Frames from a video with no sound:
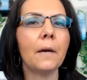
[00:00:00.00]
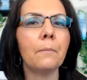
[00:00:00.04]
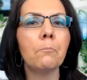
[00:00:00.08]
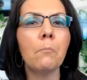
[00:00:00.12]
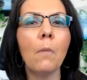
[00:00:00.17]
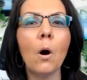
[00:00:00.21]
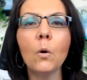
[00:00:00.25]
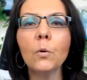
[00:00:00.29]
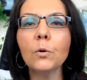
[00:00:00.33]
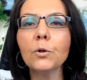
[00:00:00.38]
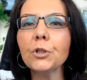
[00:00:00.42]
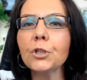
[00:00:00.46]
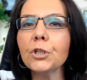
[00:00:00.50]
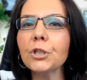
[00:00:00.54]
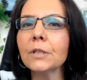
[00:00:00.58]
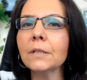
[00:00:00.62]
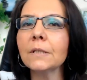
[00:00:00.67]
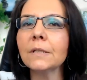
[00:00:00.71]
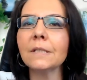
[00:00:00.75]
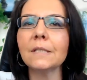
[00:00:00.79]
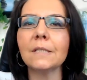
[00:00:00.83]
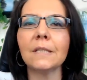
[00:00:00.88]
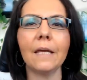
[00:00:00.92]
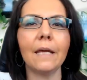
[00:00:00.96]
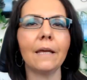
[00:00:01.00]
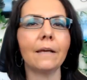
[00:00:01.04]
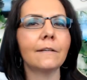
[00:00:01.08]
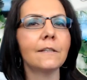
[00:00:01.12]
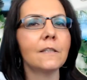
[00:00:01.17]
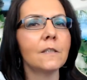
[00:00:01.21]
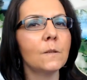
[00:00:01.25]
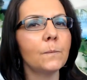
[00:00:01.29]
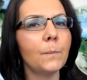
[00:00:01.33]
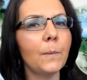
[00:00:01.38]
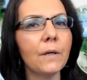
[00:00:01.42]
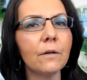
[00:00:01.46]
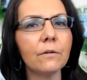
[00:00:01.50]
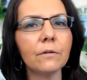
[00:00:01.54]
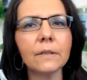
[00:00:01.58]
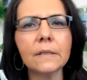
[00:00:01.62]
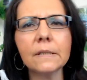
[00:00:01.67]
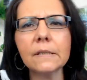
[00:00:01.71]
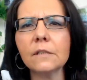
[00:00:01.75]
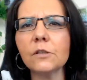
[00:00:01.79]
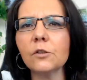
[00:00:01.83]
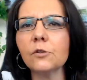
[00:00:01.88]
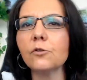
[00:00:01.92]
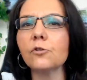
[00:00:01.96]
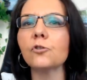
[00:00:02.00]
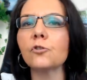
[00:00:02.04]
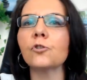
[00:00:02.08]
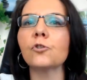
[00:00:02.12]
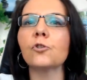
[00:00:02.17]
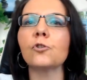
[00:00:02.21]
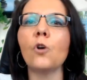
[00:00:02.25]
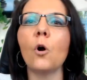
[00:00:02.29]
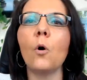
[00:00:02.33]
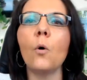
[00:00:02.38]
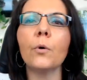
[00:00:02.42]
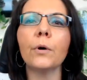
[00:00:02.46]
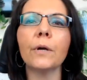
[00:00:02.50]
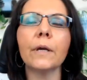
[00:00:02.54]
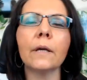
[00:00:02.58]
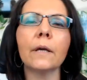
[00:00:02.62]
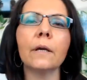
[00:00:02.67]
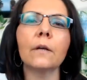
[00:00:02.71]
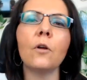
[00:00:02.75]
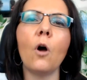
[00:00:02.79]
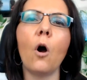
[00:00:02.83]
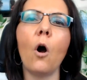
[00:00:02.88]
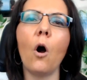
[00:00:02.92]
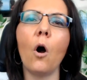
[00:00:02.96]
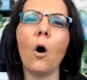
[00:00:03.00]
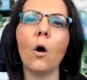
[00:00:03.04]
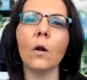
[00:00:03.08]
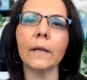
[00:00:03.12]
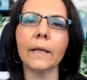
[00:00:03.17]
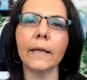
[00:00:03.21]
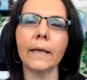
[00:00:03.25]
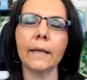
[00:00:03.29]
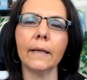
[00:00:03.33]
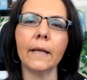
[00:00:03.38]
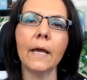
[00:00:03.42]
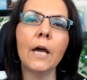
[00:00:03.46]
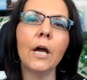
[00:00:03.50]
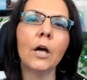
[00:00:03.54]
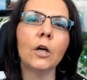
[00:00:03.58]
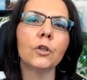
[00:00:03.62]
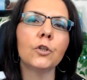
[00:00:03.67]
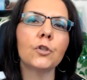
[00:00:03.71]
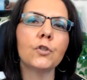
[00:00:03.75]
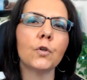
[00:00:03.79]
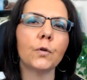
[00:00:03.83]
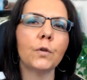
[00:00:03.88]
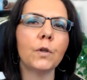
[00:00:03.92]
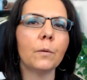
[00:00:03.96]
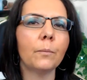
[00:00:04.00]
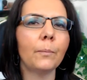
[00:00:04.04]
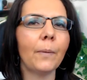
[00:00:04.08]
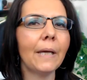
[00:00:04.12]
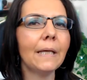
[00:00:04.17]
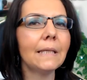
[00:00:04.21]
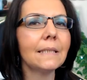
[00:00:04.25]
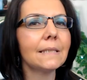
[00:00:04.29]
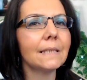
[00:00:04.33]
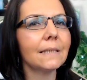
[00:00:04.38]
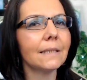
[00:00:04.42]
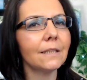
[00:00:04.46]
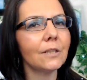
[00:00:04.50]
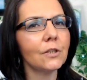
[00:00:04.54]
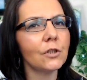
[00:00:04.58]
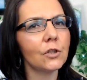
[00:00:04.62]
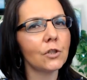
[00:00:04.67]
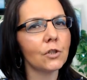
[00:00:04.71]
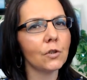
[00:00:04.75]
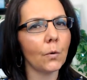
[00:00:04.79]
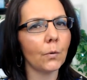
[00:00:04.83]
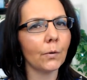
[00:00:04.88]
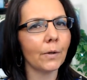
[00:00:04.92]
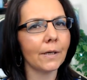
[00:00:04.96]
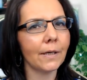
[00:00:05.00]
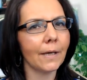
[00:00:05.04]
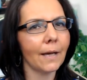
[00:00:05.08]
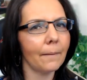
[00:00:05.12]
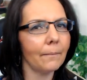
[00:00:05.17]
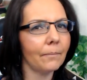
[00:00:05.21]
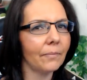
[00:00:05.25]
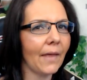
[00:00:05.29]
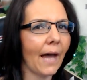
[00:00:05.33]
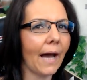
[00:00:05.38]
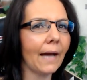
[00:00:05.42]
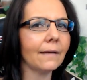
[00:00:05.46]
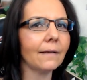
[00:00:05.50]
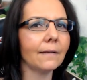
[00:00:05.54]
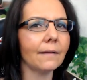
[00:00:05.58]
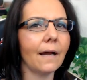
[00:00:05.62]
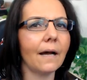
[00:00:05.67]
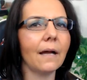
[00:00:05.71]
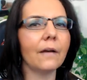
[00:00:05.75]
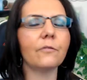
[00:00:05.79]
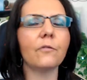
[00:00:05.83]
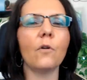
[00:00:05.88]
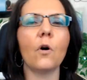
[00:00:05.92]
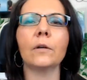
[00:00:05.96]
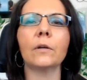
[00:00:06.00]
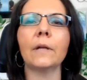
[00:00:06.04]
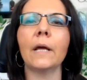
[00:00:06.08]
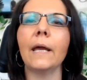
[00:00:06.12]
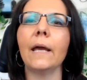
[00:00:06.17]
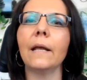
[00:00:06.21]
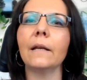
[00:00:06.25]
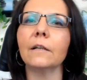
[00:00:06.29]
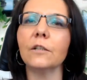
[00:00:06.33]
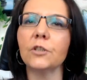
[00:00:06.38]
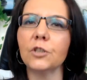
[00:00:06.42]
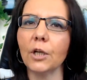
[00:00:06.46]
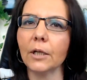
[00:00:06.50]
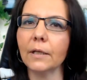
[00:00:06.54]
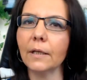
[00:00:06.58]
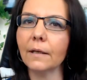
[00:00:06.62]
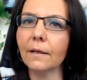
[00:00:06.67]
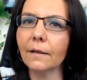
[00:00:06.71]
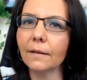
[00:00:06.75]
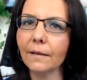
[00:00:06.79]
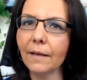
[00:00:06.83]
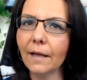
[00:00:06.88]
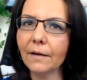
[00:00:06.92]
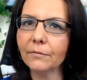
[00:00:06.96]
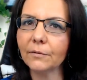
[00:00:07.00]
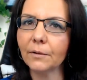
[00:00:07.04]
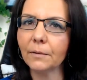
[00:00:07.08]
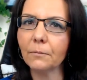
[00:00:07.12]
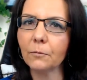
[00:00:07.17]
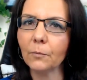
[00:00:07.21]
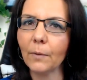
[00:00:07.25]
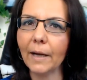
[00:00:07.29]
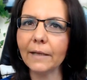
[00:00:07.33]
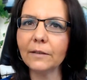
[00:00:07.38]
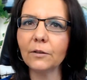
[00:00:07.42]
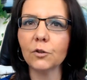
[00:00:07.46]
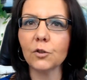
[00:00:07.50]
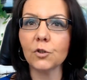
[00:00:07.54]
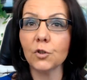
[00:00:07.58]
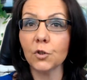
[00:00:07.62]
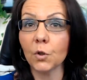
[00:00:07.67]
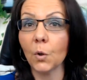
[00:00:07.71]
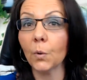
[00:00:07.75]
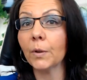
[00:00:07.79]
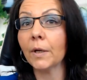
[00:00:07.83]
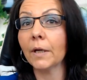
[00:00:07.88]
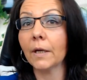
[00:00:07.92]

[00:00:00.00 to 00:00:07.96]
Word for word: the emotions, the experience, you're soaking it all in. So you're basically soaking up that life on an energetic level, right? You're